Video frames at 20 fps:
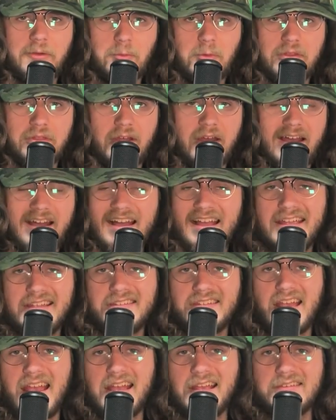with a high
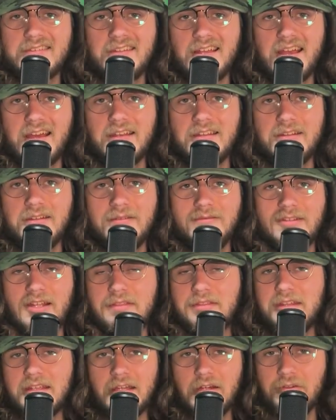attack stat and
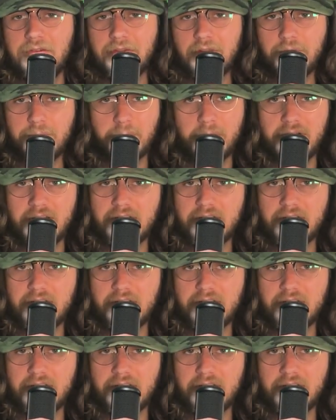nothing else that's really